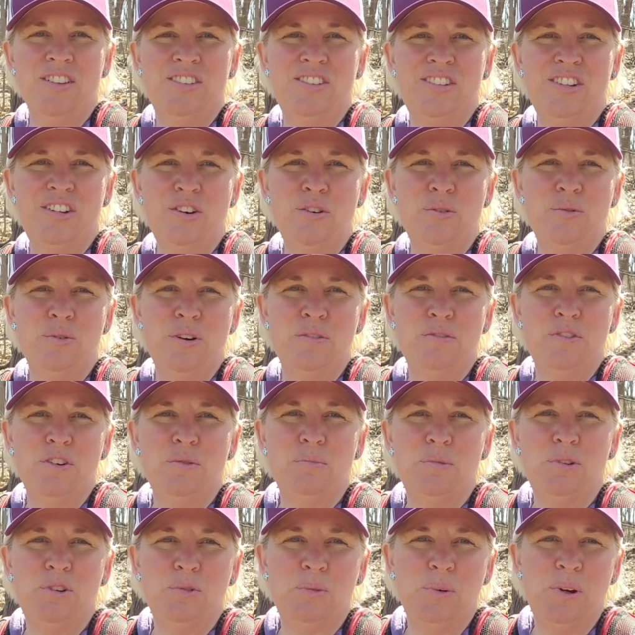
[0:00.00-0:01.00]
the Cedar
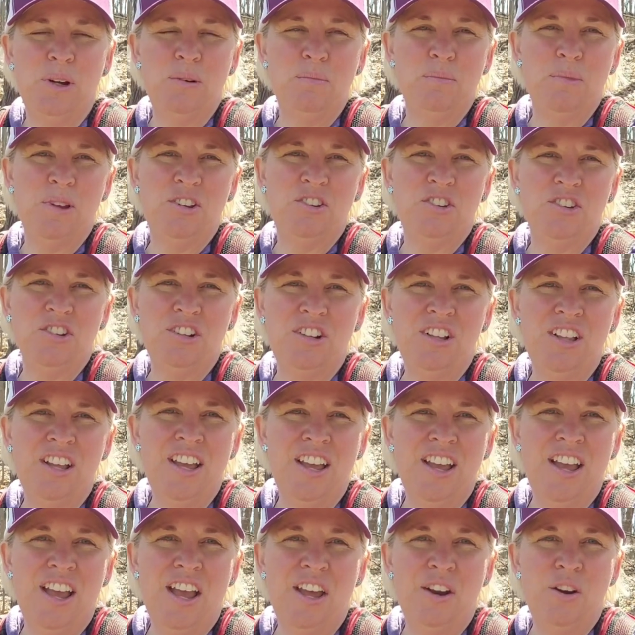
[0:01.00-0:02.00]
River between Mitchell
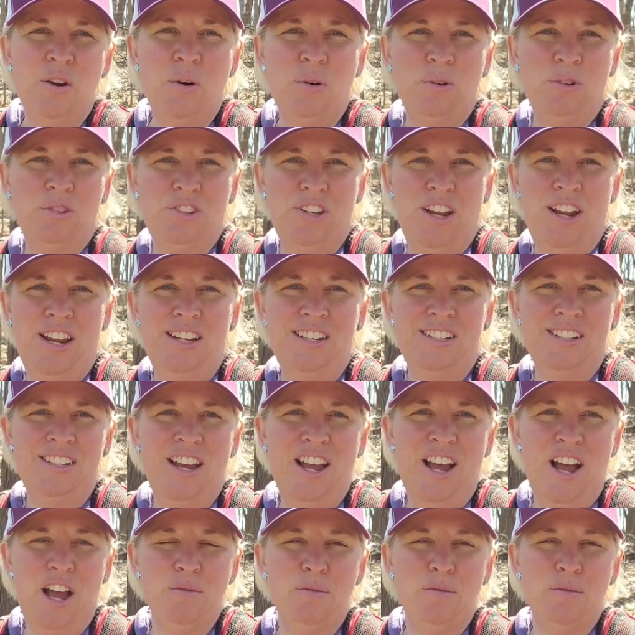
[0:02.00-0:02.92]
and Osage.